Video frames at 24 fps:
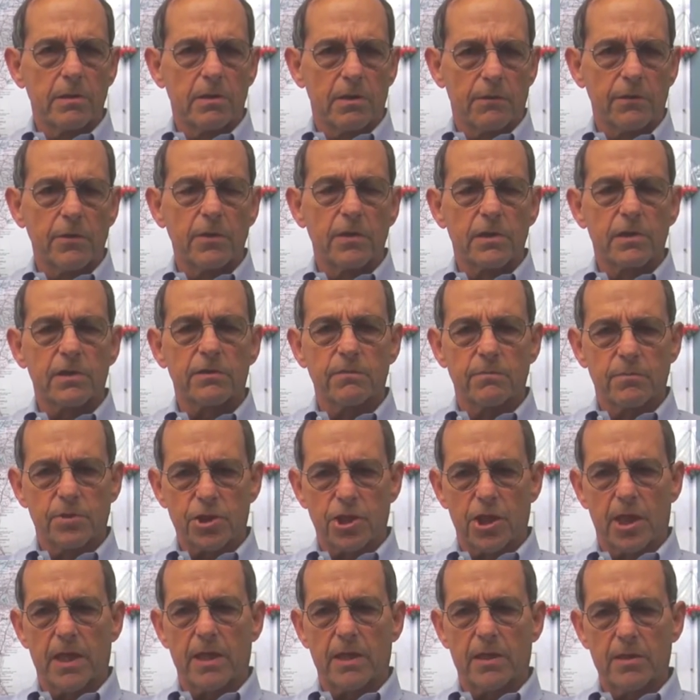of goods from
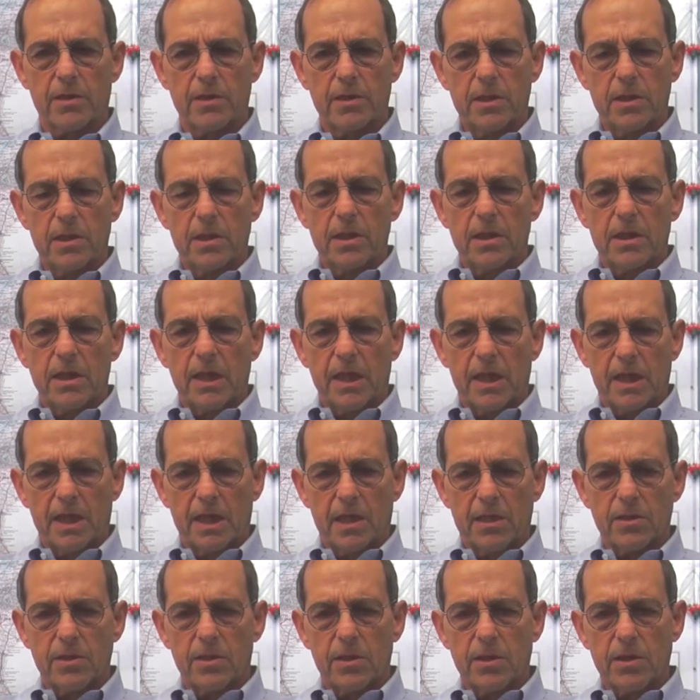China,
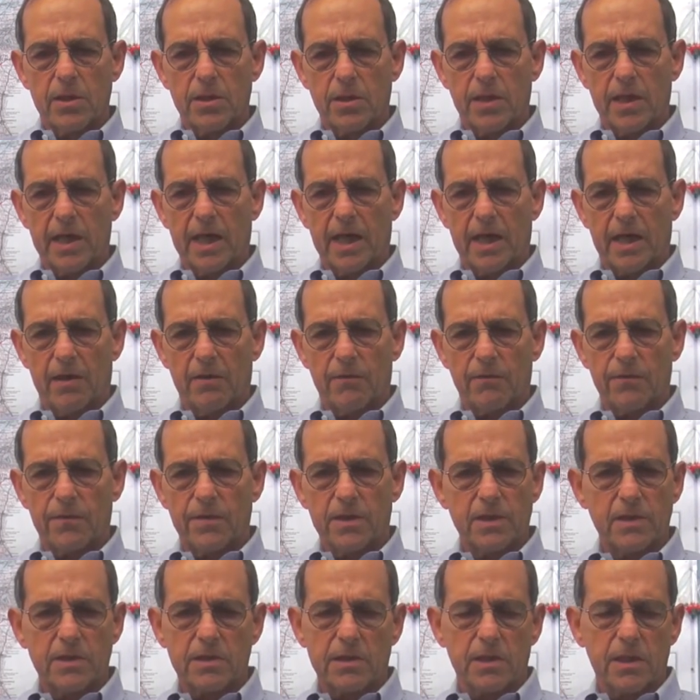and you have
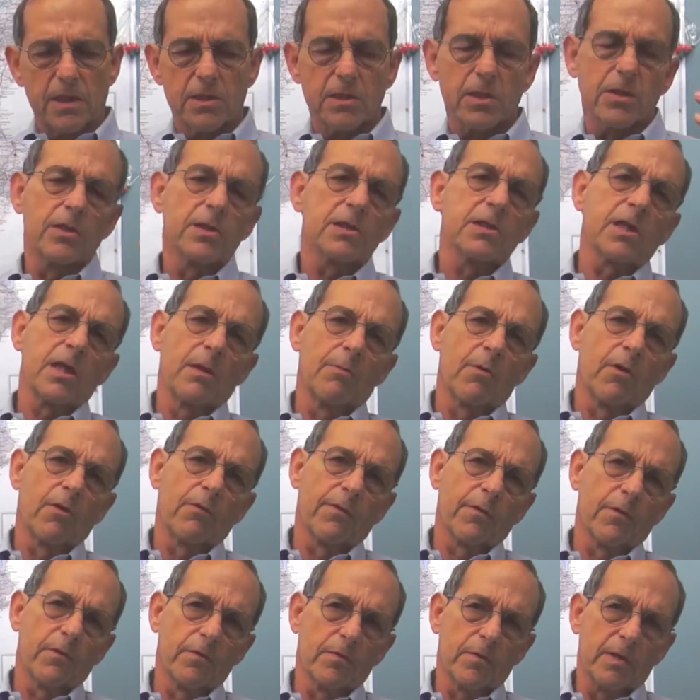these, these goods come
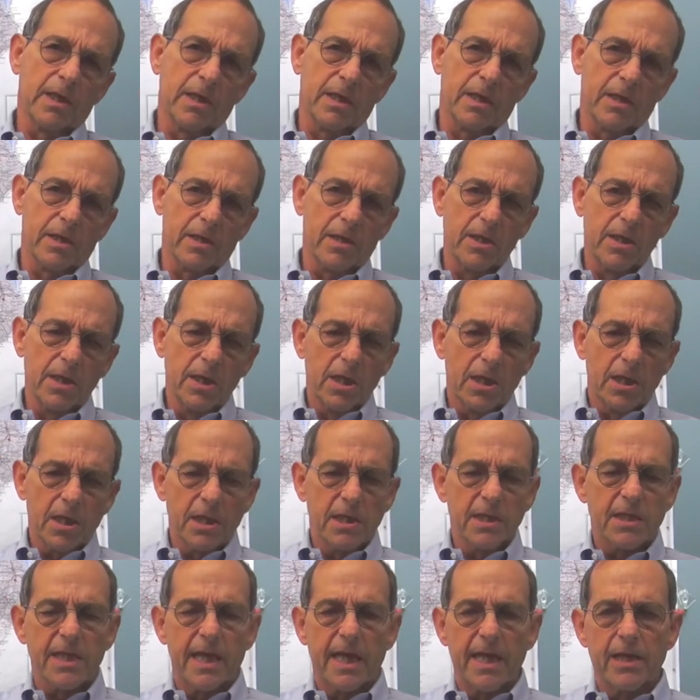over in
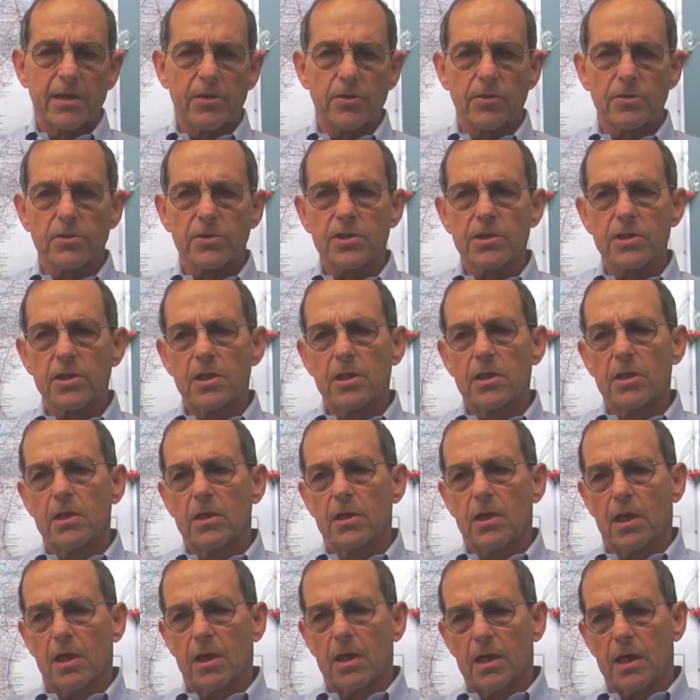containers,
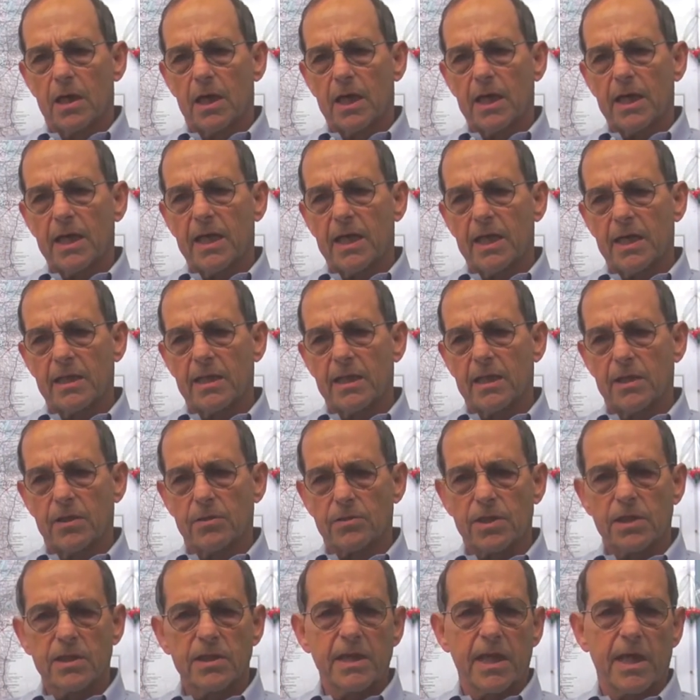uh, and then
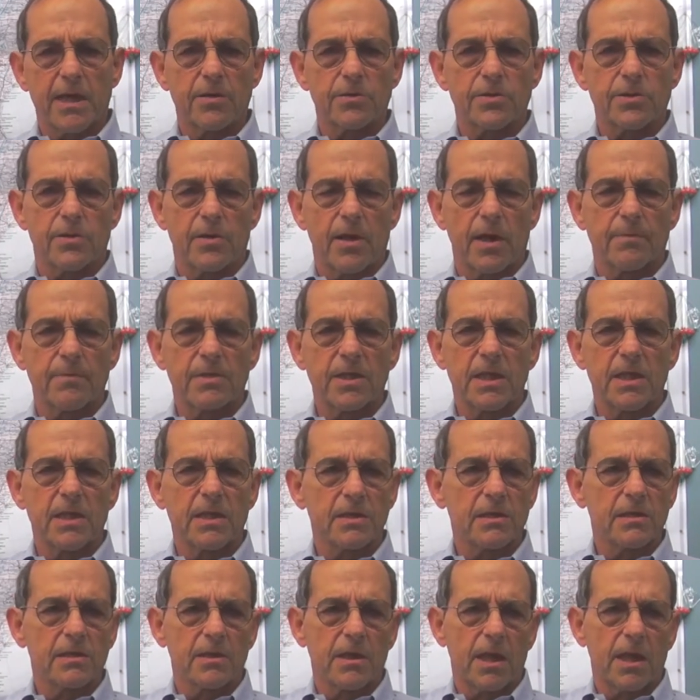those containers are emptied,
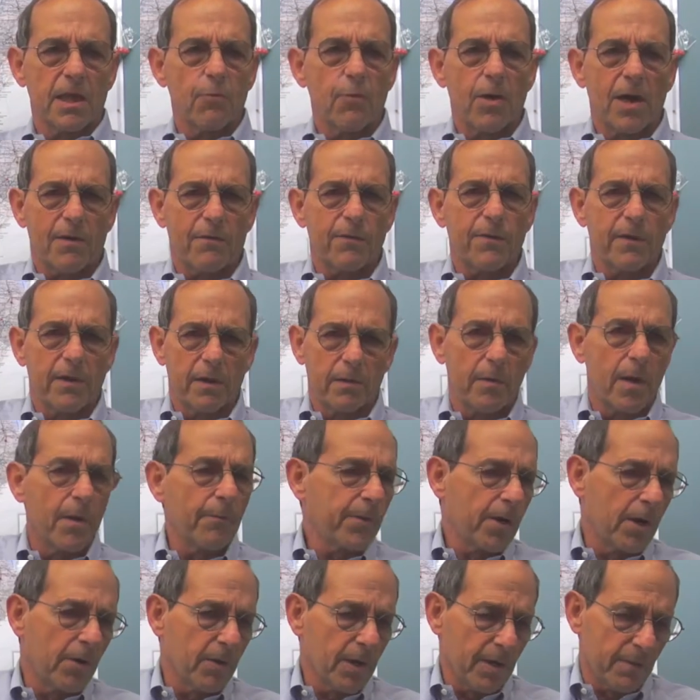and they want to fill them
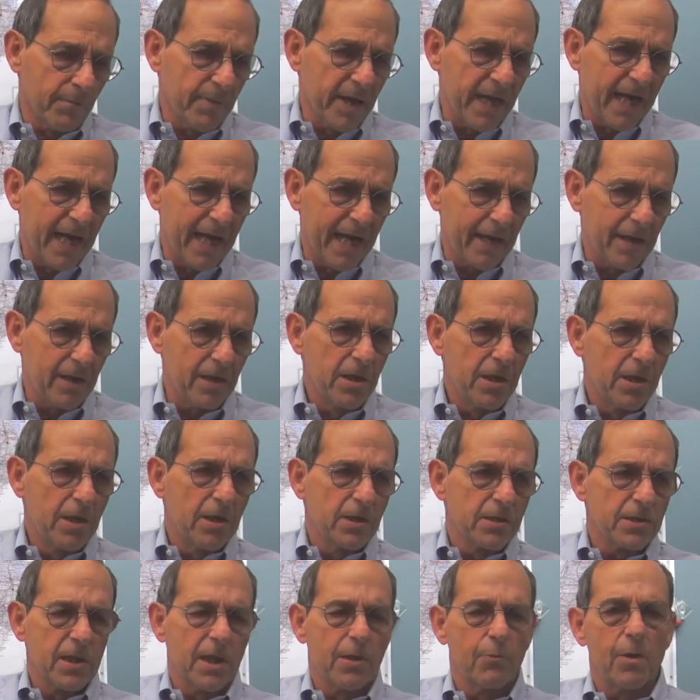up going back.
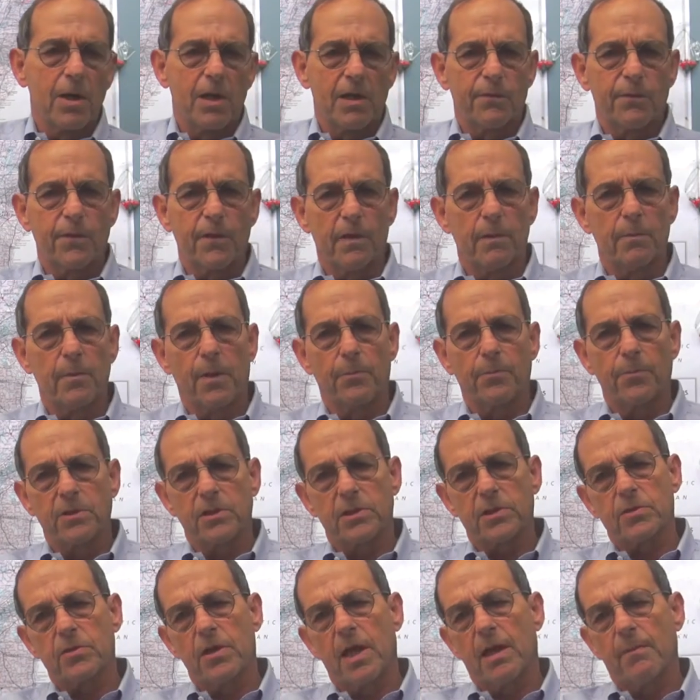So they wanted to fill them up with
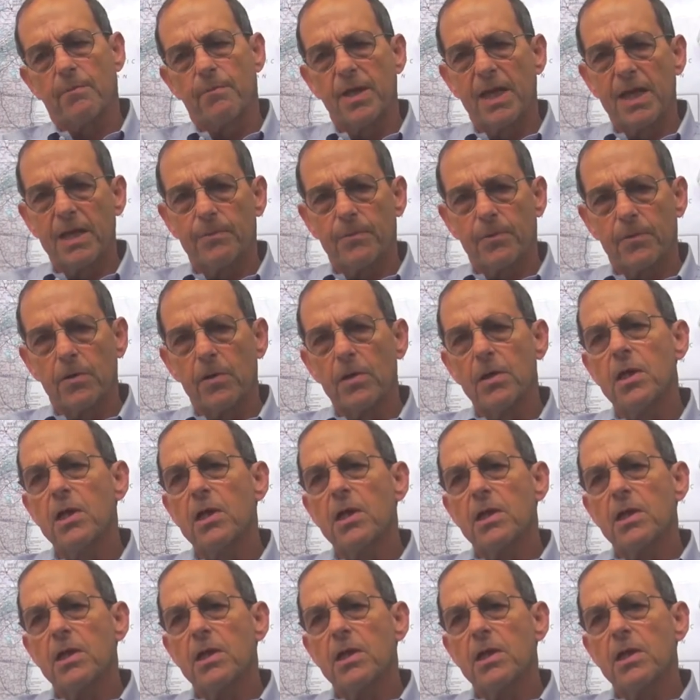scrap paper.